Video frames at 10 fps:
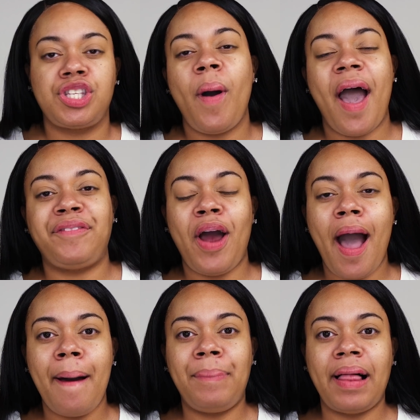So after
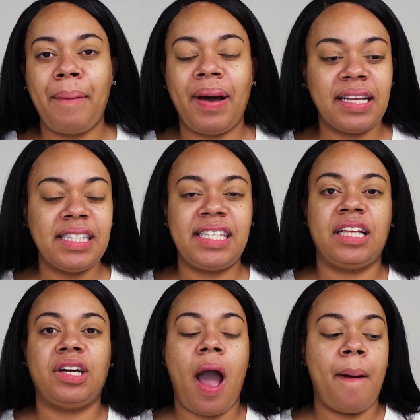I apply my
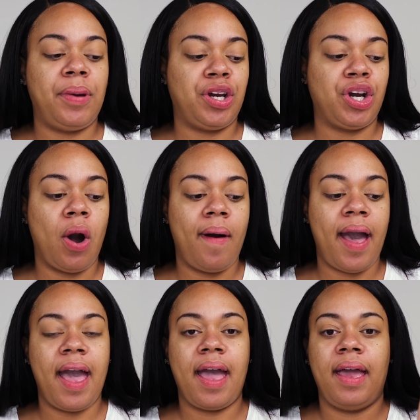concealer, I'm going to go
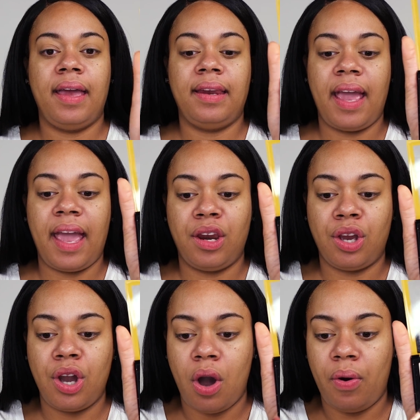ahead
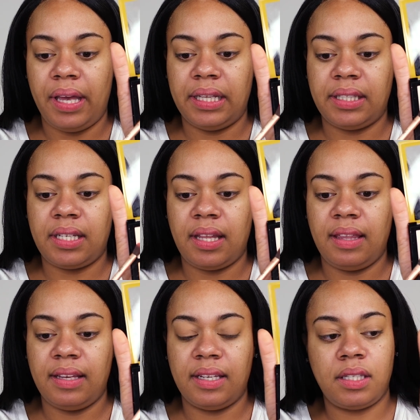and go into
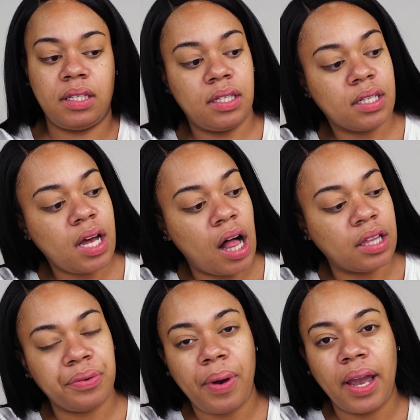this
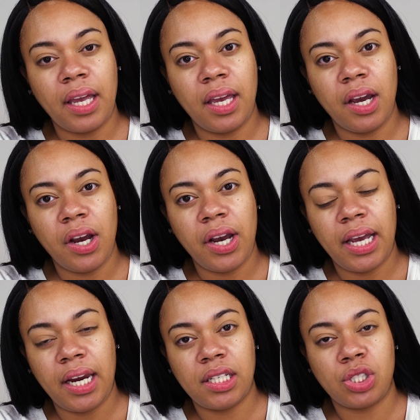color right here.
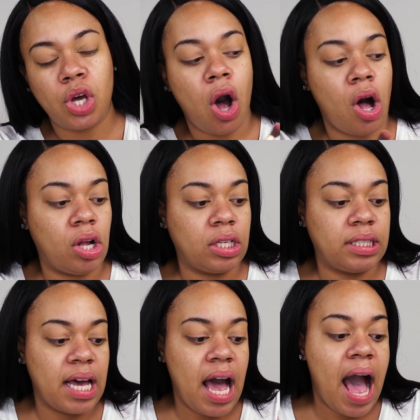It is
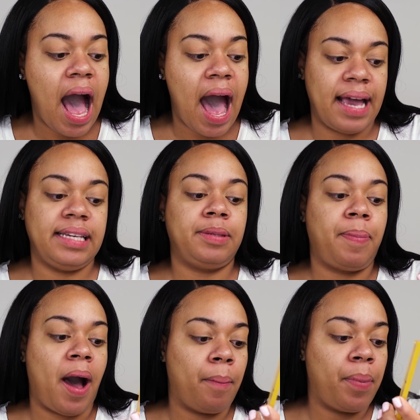called Ice
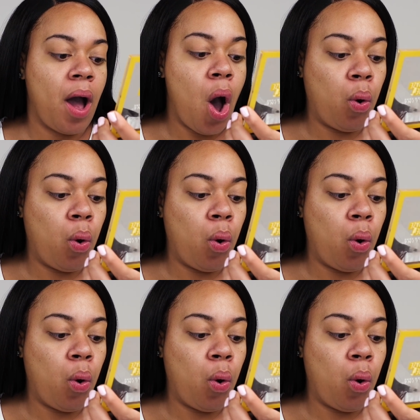Pop.